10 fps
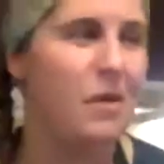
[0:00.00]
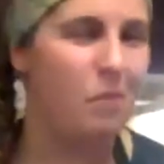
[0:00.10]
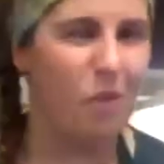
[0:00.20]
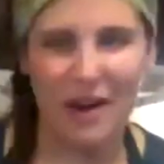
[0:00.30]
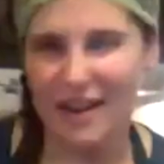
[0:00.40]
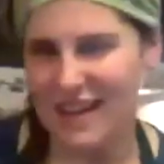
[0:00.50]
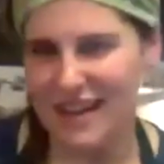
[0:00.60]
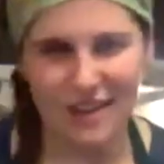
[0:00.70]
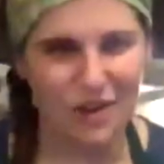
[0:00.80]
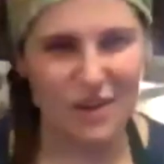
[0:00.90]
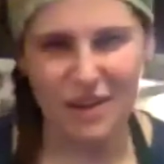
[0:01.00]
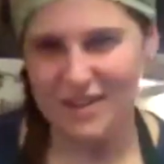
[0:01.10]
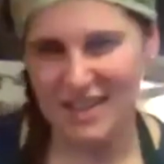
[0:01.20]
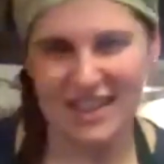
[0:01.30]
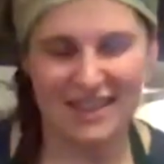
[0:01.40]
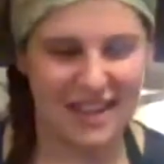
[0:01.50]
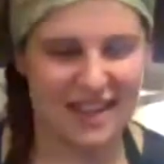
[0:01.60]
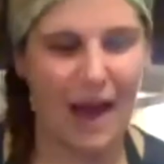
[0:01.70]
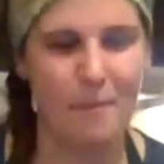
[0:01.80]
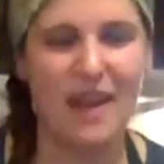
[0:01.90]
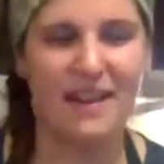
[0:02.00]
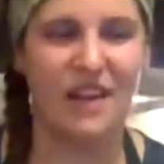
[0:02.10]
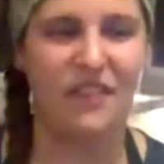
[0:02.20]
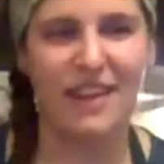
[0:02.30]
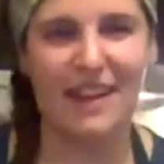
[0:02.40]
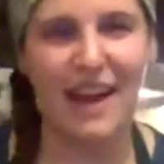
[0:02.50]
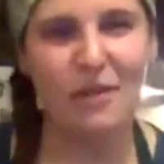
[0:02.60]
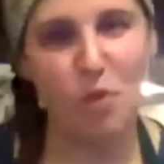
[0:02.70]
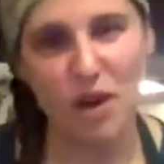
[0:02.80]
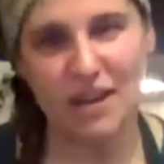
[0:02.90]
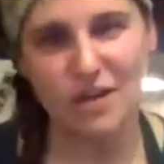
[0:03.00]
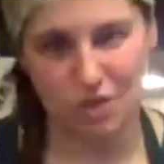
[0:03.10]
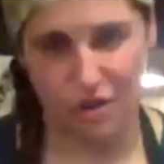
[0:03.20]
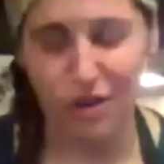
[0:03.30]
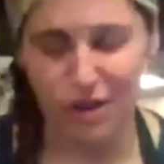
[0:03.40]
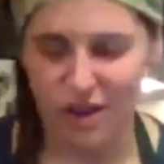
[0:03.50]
boiling noodles and things like that, because I feel like I have more control.